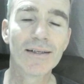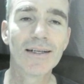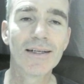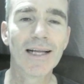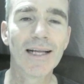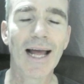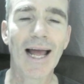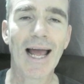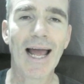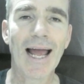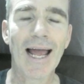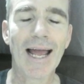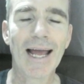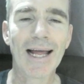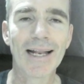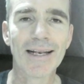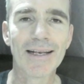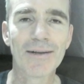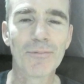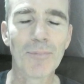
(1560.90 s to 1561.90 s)

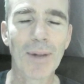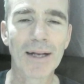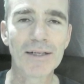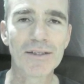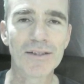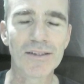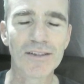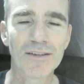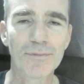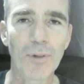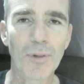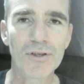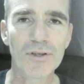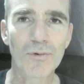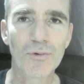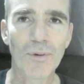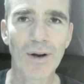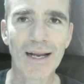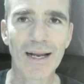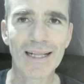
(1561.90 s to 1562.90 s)
and managed to spot
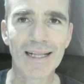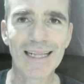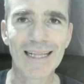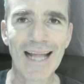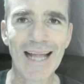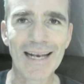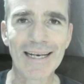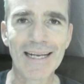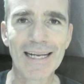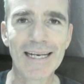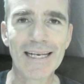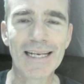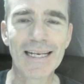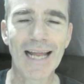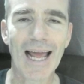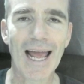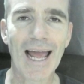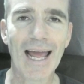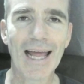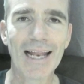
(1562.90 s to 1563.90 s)
where it landed
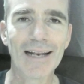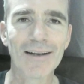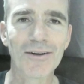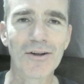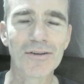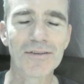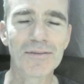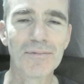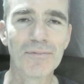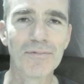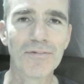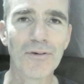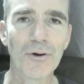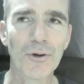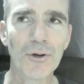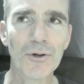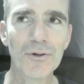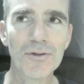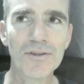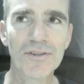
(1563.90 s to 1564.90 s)
and got some
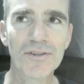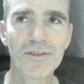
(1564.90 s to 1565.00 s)
photos.